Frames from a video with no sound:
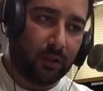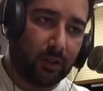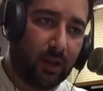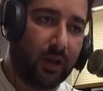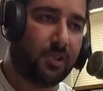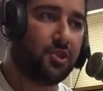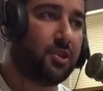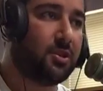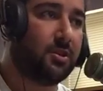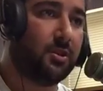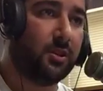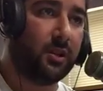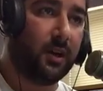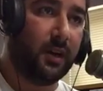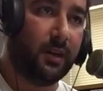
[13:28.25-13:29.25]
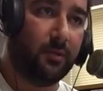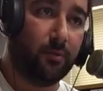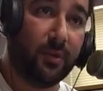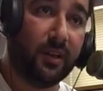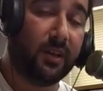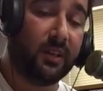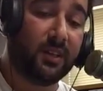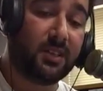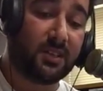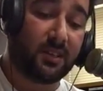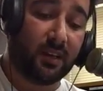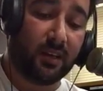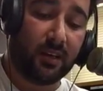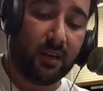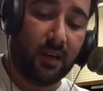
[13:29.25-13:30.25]
logical and
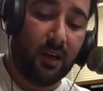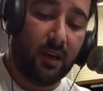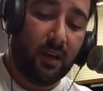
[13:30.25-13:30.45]
realistic,